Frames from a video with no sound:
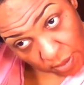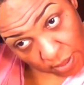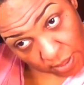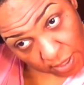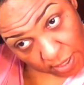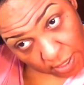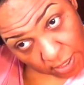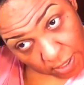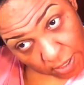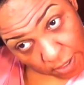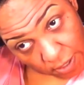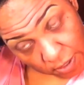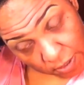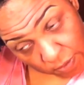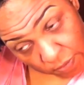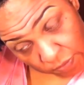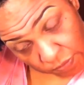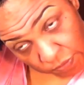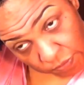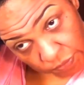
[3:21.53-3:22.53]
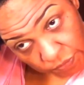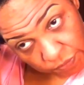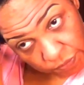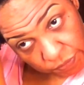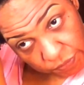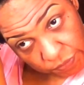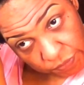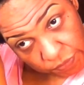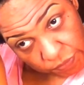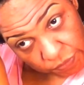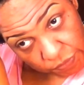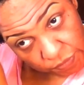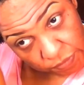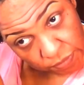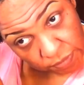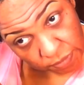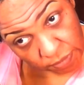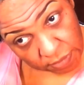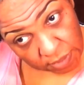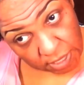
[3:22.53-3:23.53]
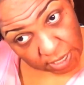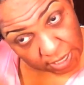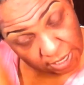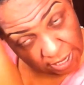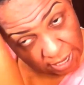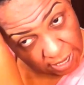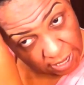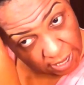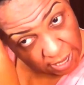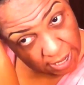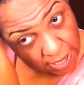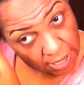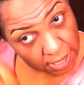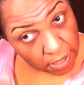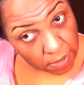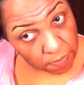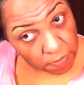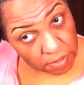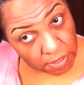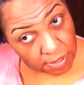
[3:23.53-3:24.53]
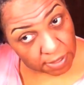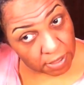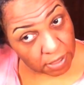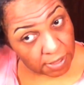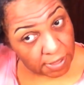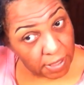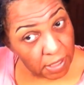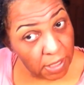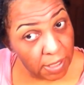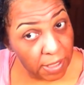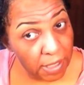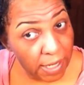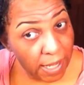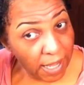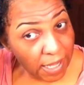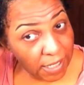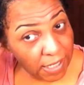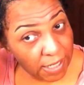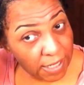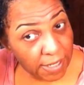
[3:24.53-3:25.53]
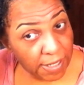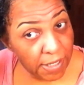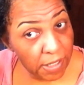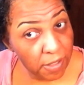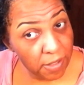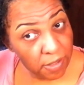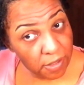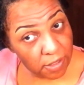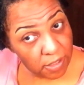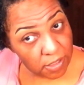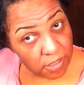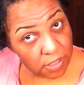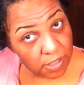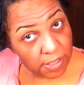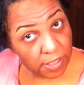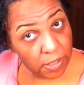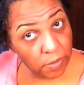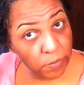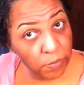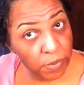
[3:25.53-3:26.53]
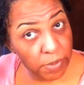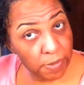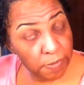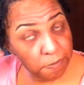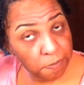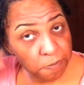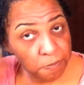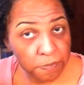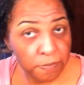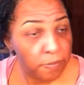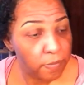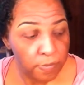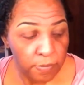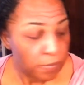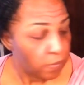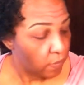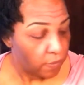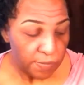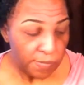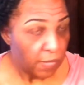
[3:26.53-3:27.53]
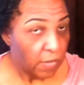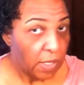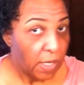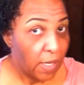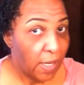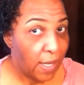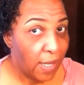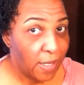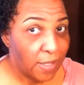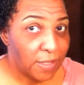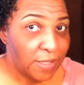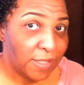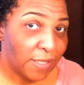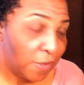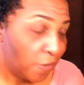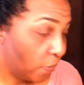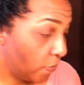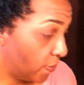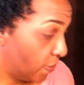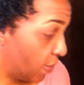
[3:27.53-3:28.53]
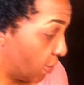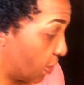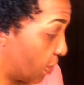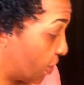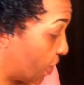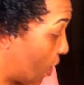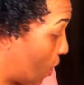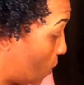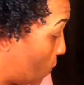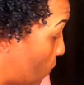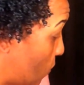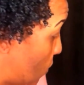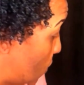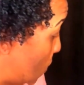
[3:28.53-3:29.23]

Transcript: Um, and I am liking the slip. Okay, so this is how